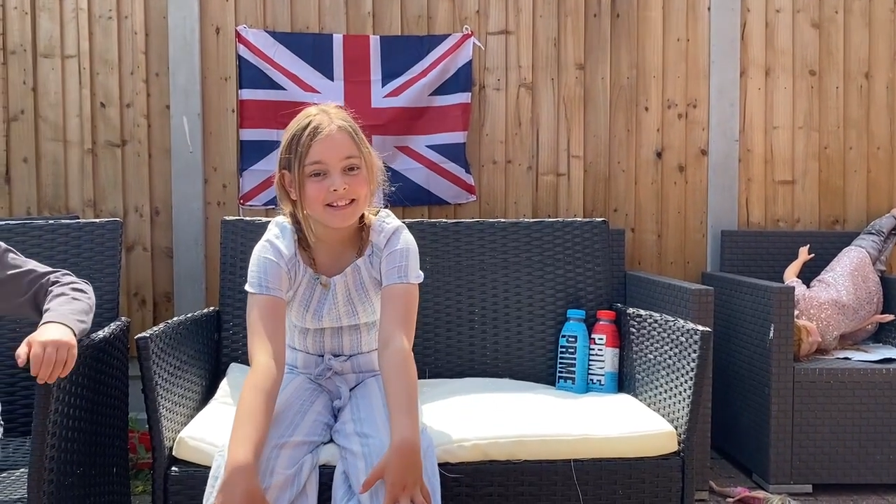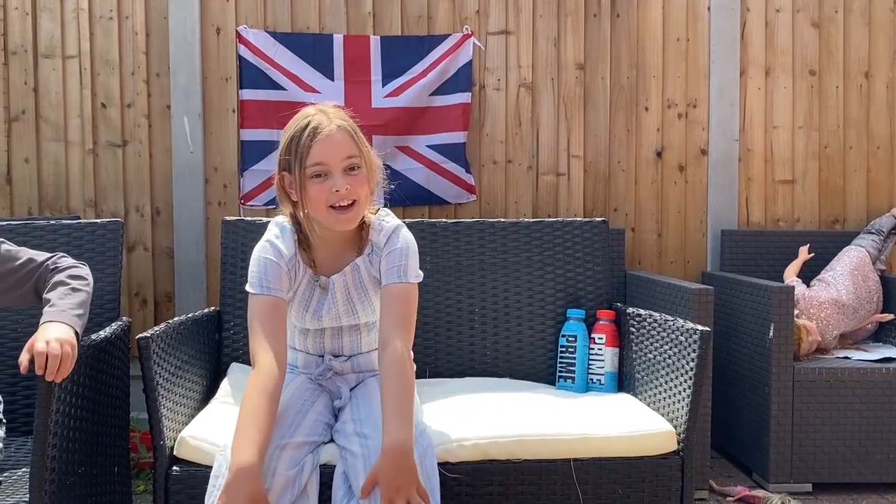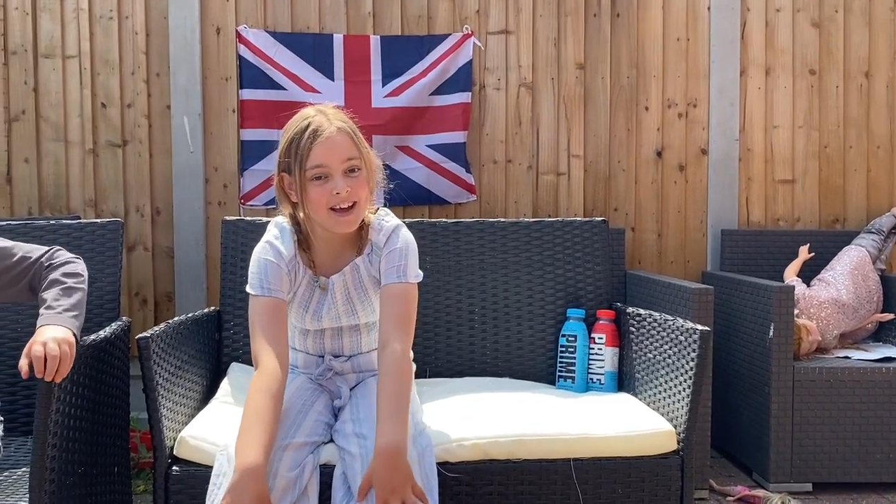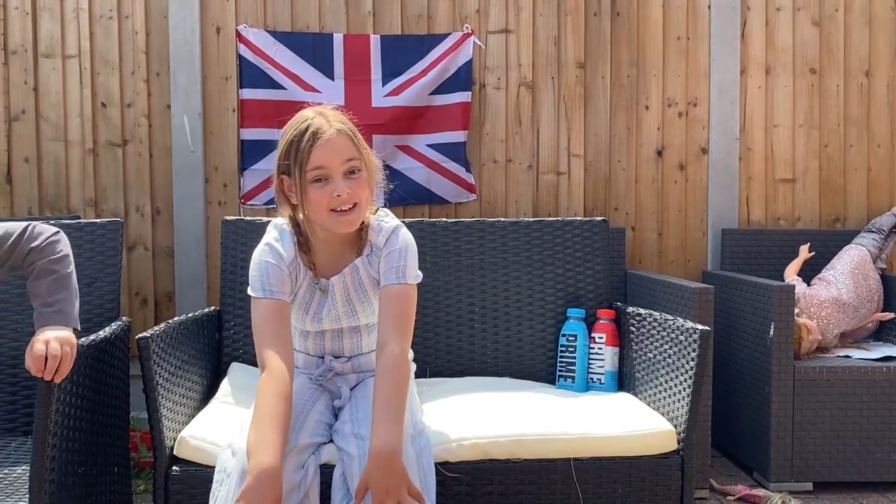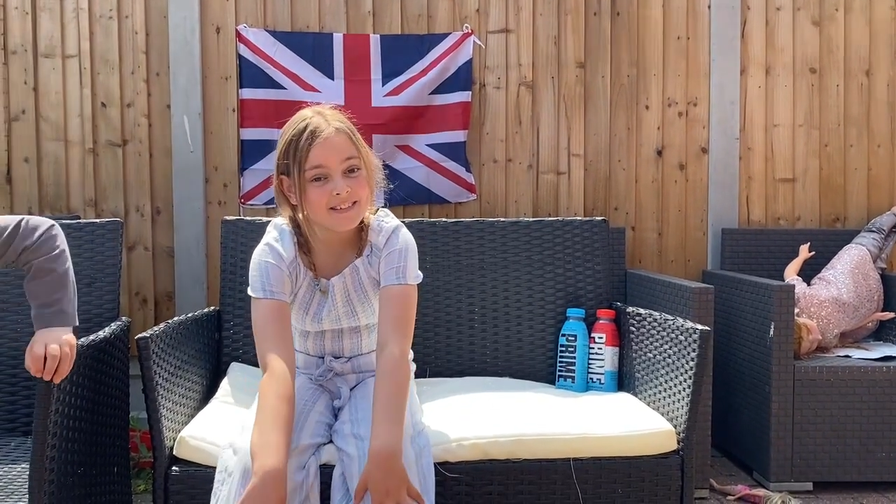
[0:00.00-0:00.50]

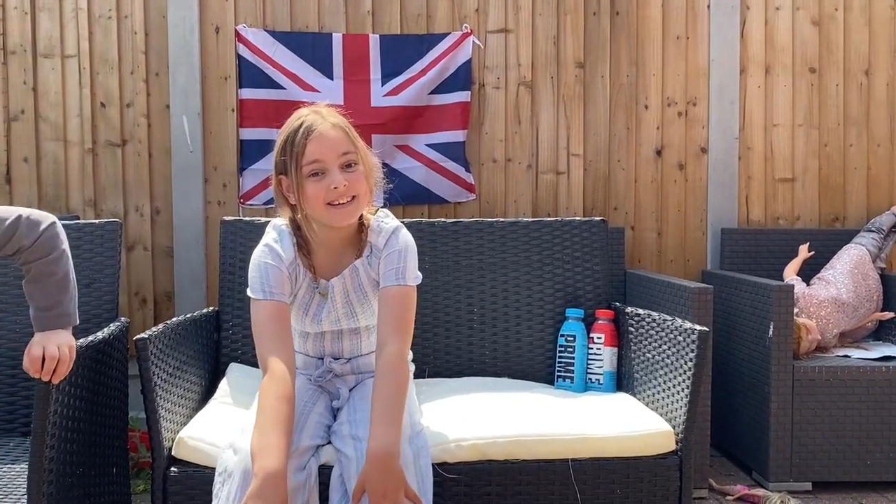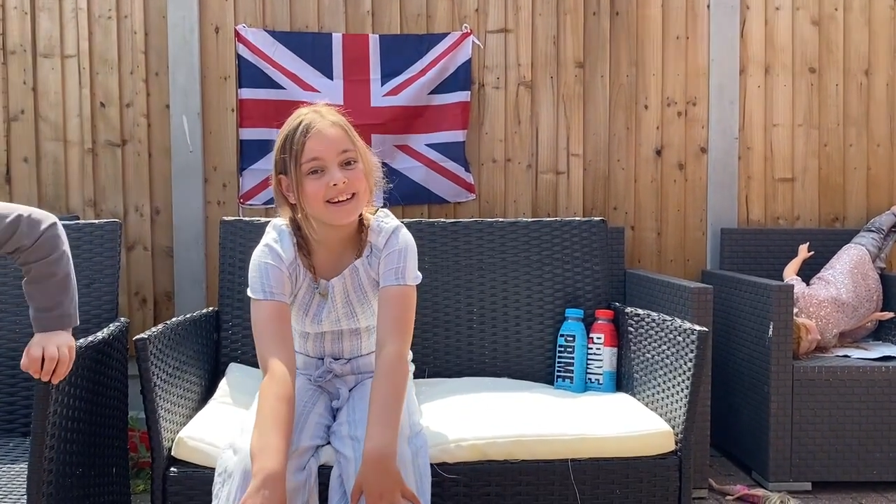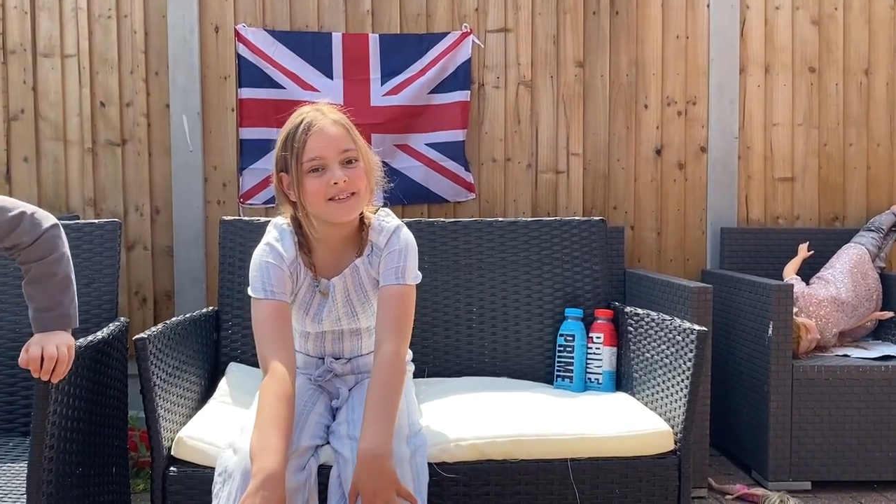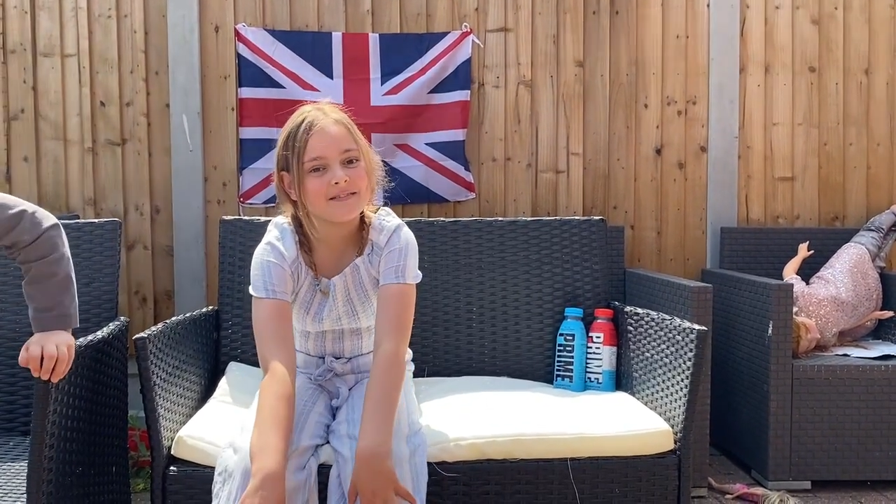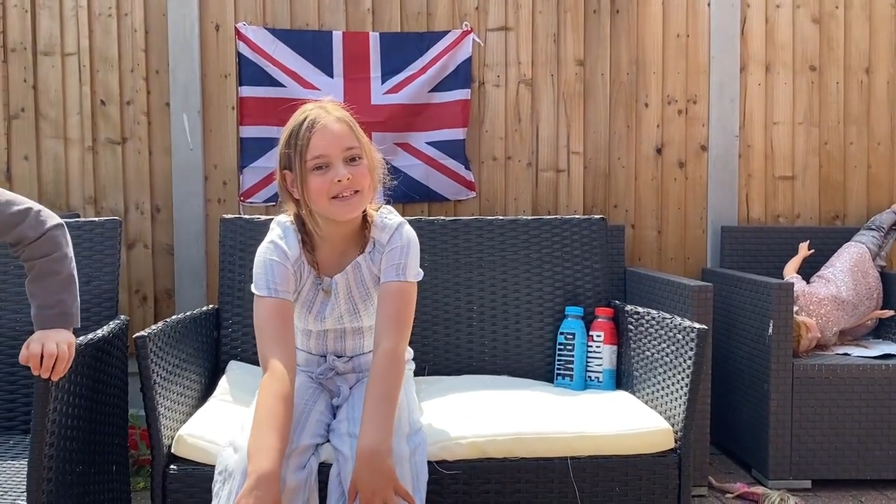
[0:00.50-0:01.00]
Today we
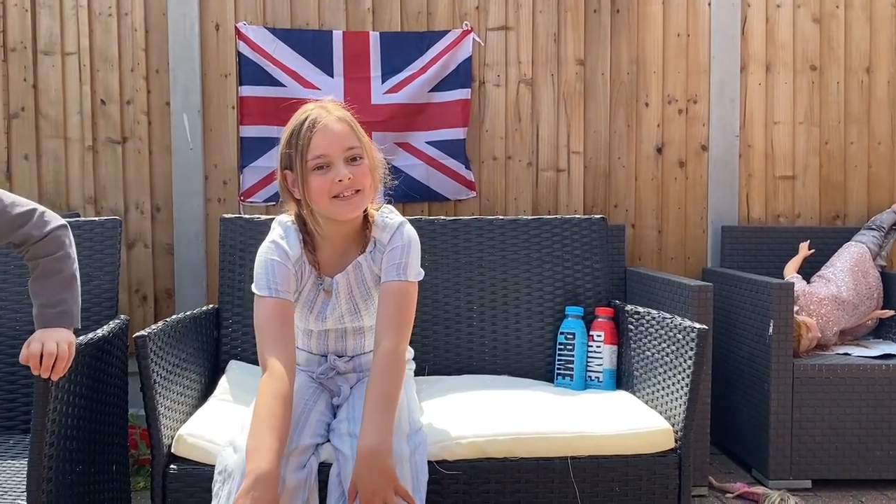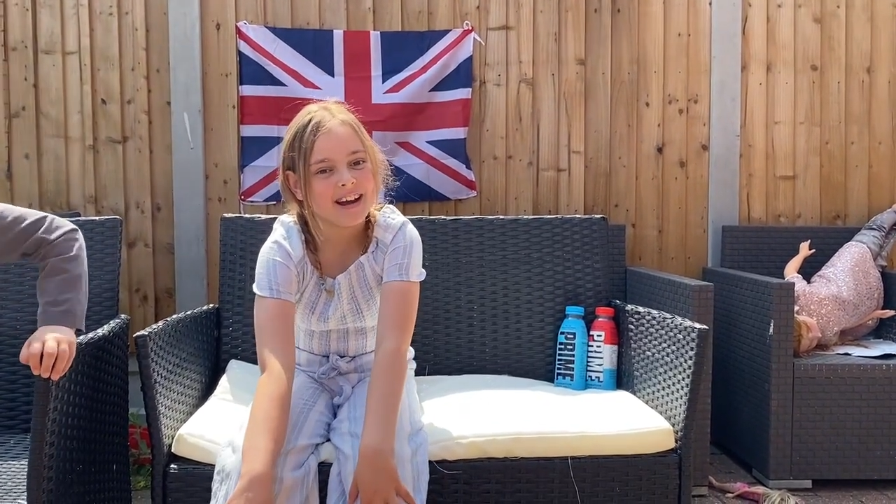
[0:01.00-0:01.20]
are going to be